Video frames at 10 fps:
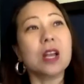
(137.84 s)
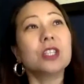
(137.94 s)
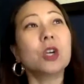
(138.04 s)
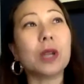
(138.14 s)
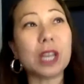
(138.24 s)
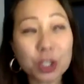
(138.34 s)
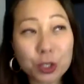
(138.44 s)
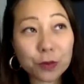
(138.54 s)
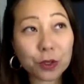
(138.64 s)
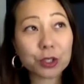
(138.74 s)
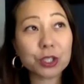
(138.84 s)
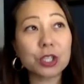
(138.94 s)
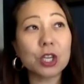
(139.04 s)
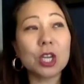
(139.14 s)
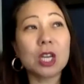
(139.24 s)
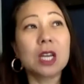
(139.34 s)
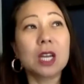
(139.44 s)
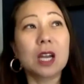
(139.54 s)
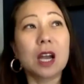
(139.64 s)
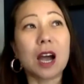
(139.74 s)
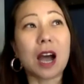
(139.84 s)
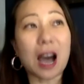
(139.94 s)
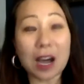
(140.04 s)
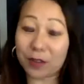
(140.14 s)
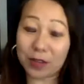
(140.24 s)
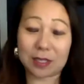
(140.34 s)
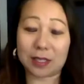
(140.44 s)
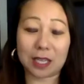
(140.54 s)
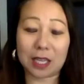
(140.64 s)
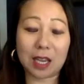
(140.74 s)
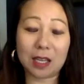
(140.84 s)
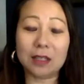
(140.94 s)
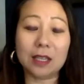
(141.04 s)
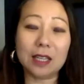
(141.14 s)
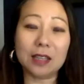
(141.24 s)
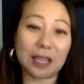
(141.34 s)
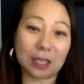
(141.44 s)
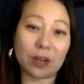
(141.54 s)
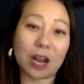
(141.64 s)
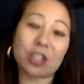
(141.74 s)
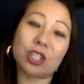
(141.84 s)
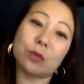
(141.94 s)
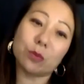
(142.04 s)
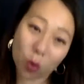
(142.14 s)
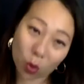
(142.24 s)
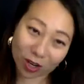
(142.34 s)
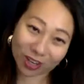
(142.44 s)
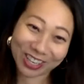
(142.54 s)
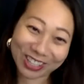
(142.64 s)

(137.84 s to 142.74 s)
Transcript: So introverts obviously need the interaction more